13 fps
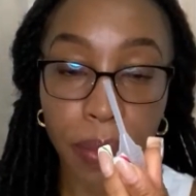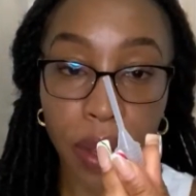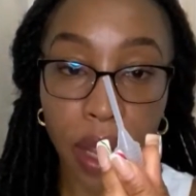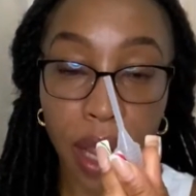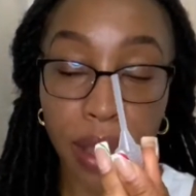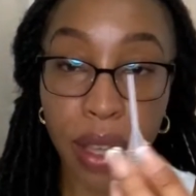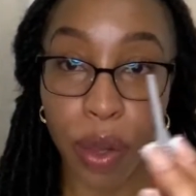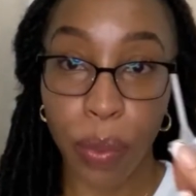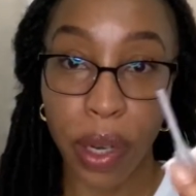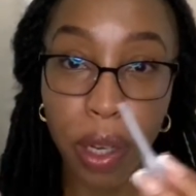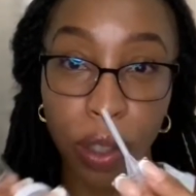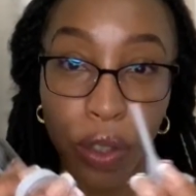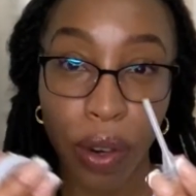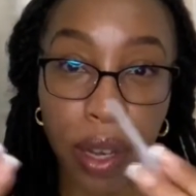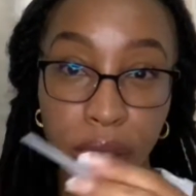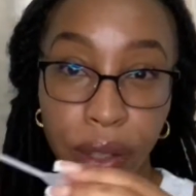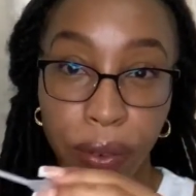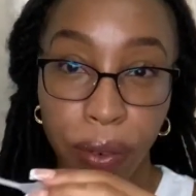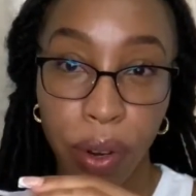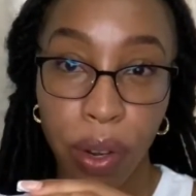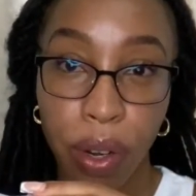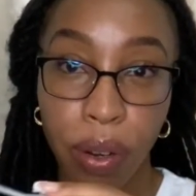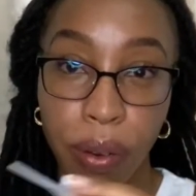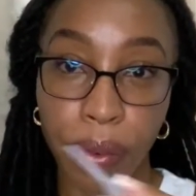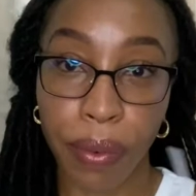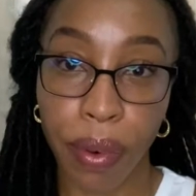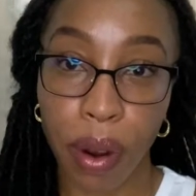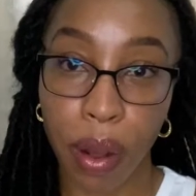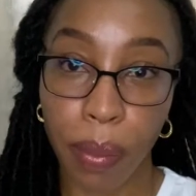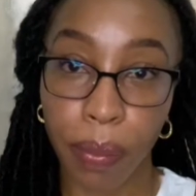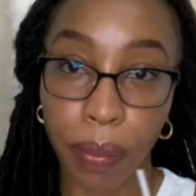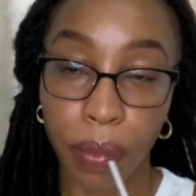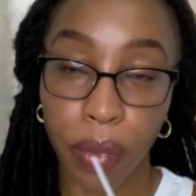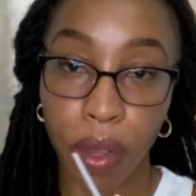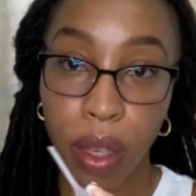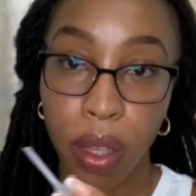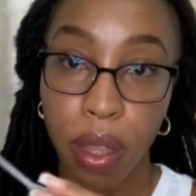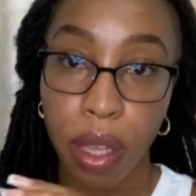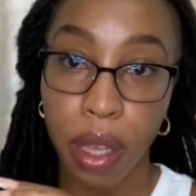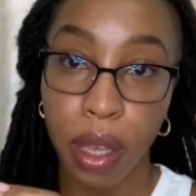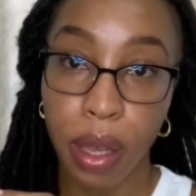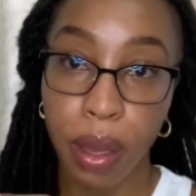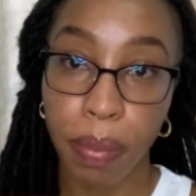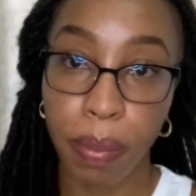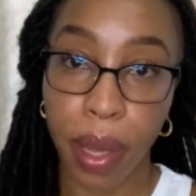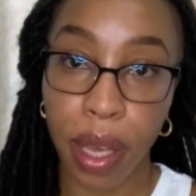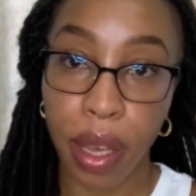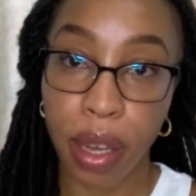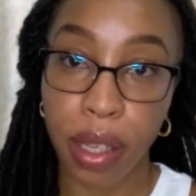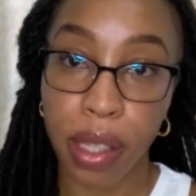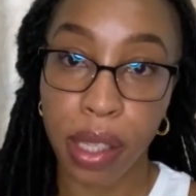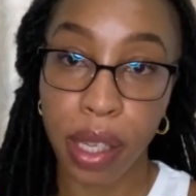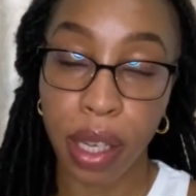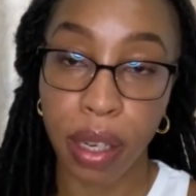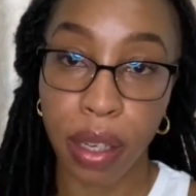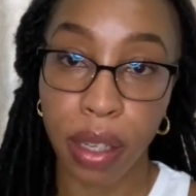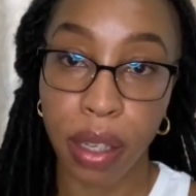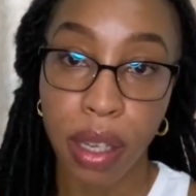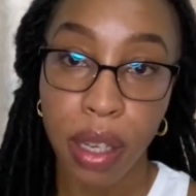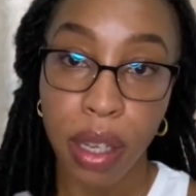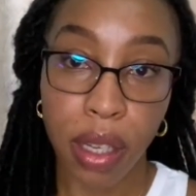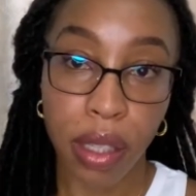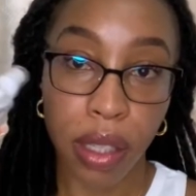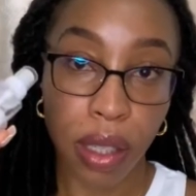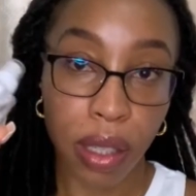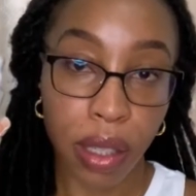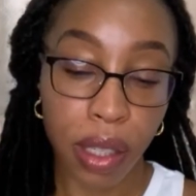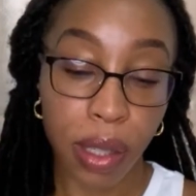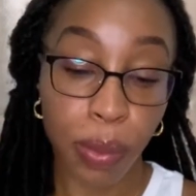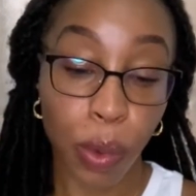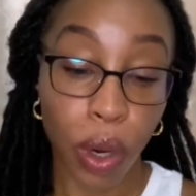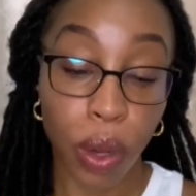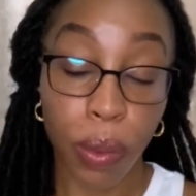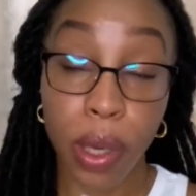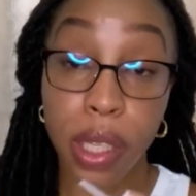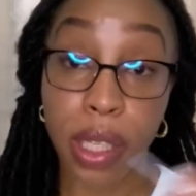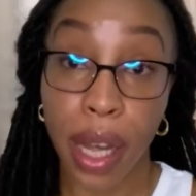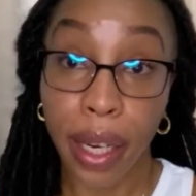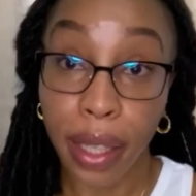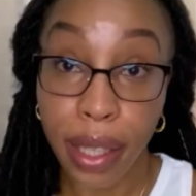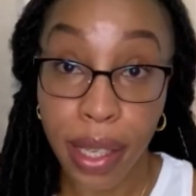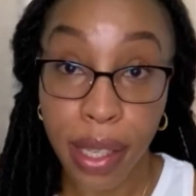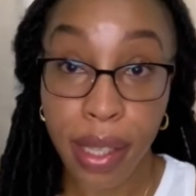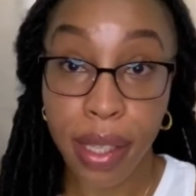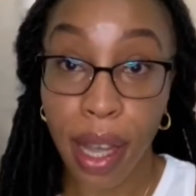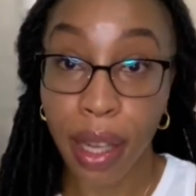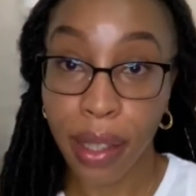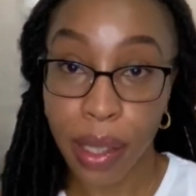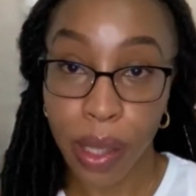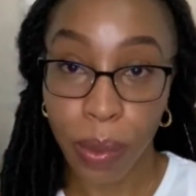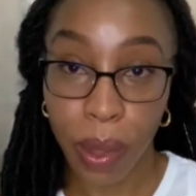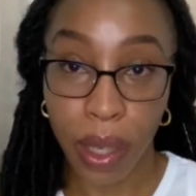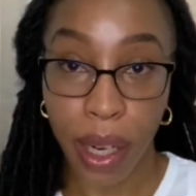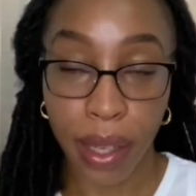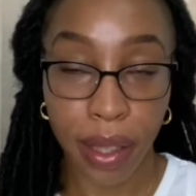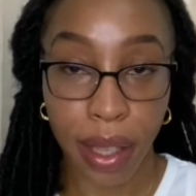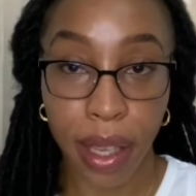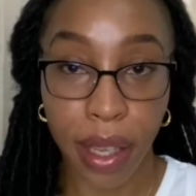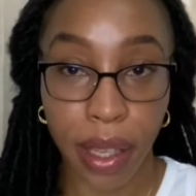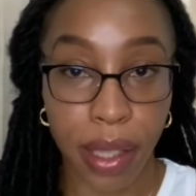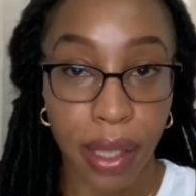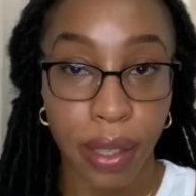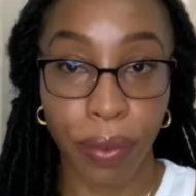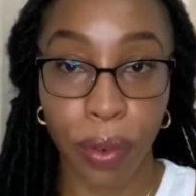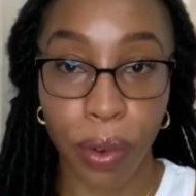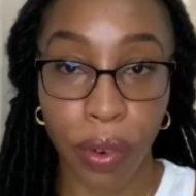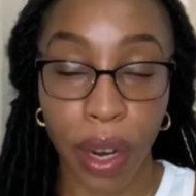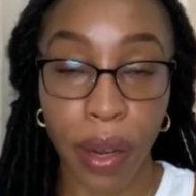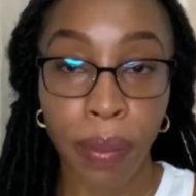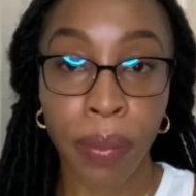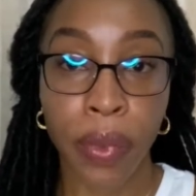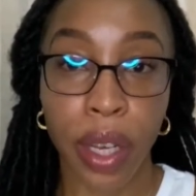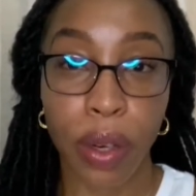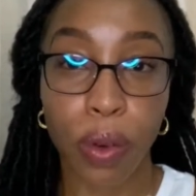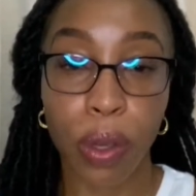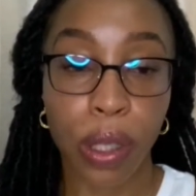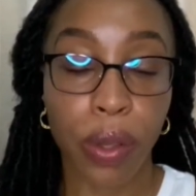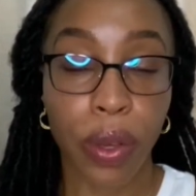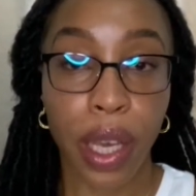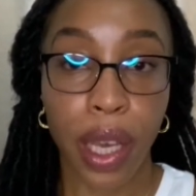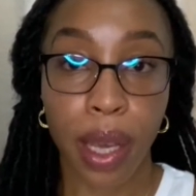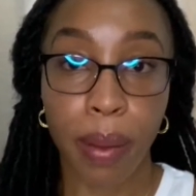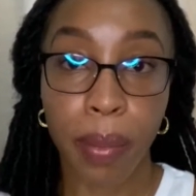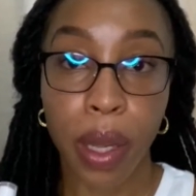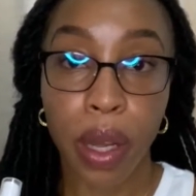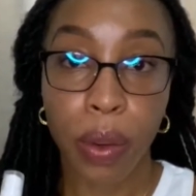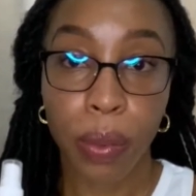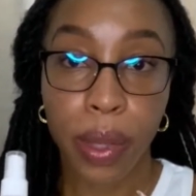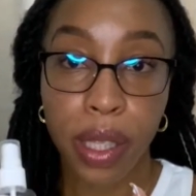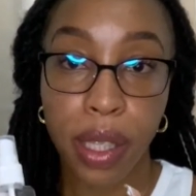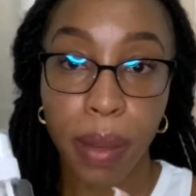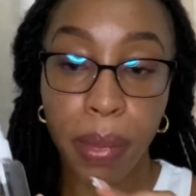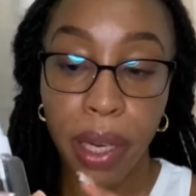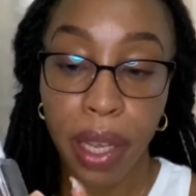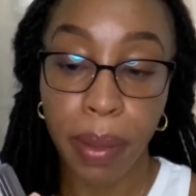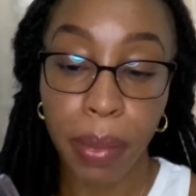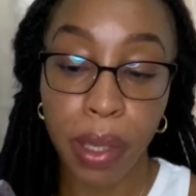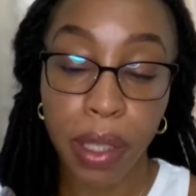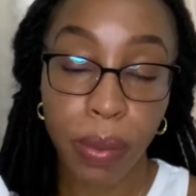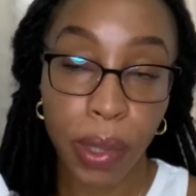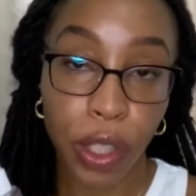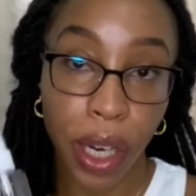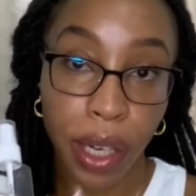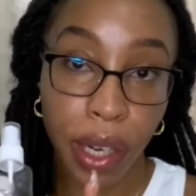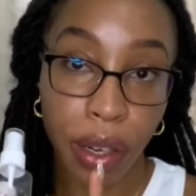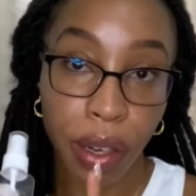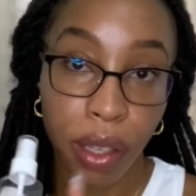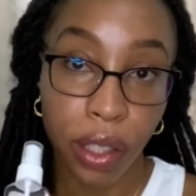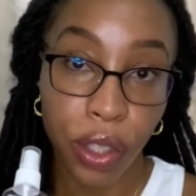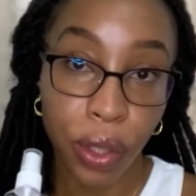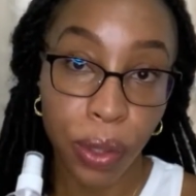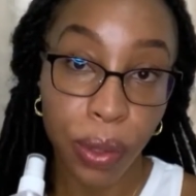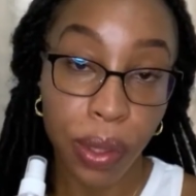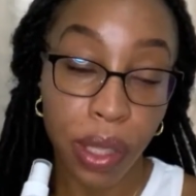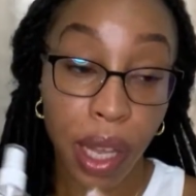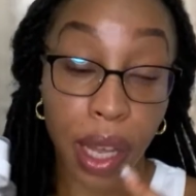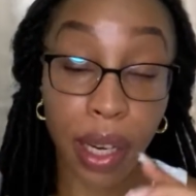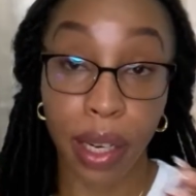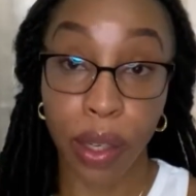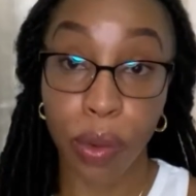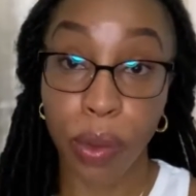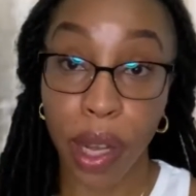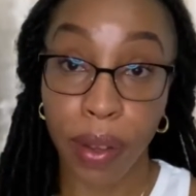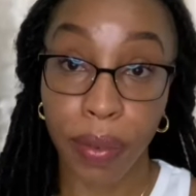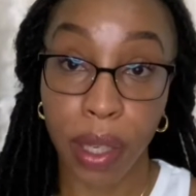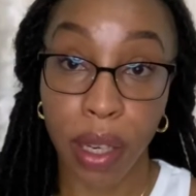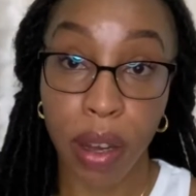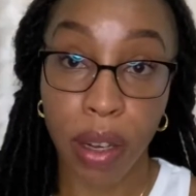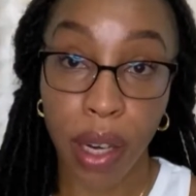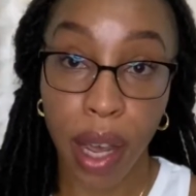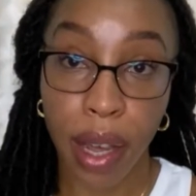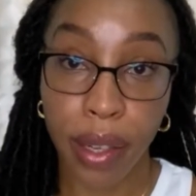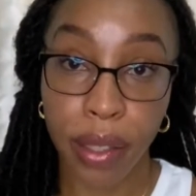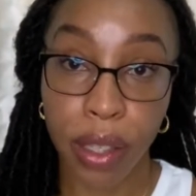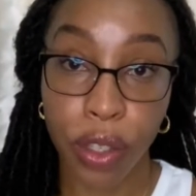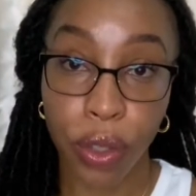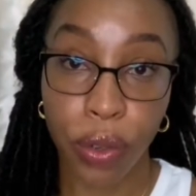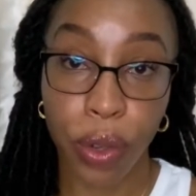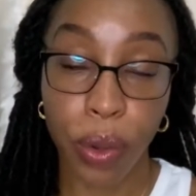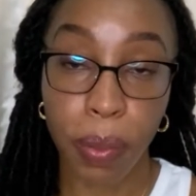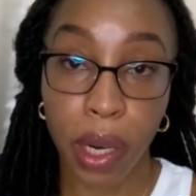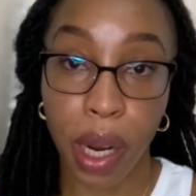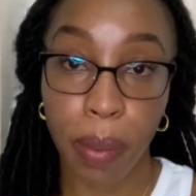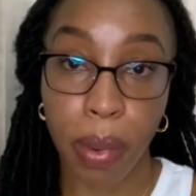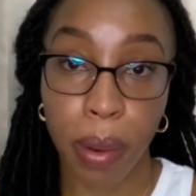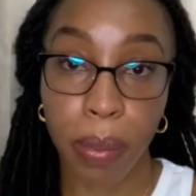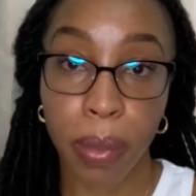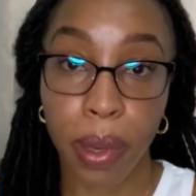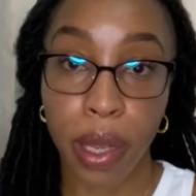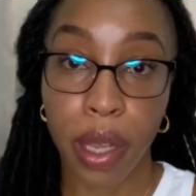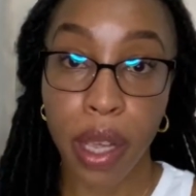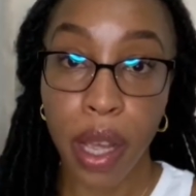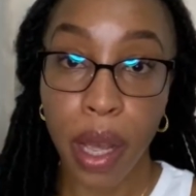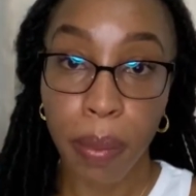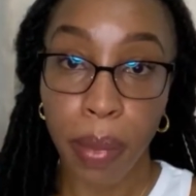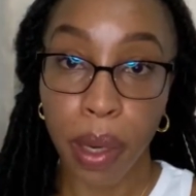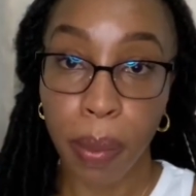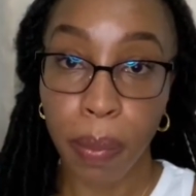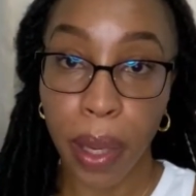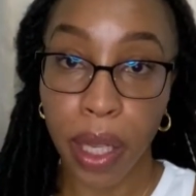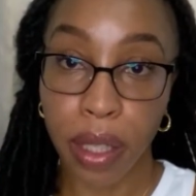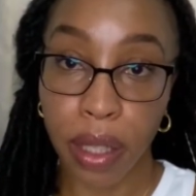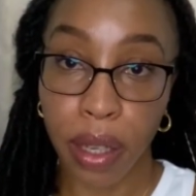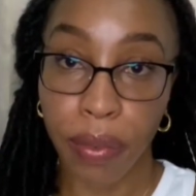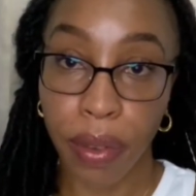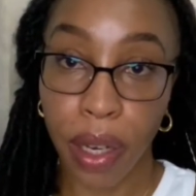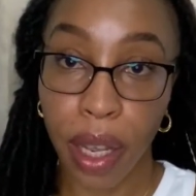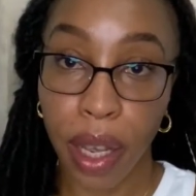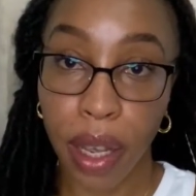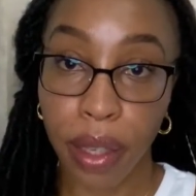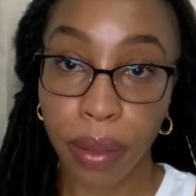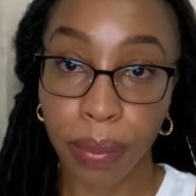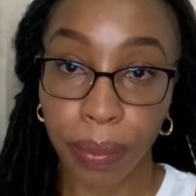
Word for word: I think when you're transferring from the big container to the smaller ones at least that is what i think it is for right it also came with some labels which i did not use and i don't have it on hand to show you but i'll probably put a picture of it here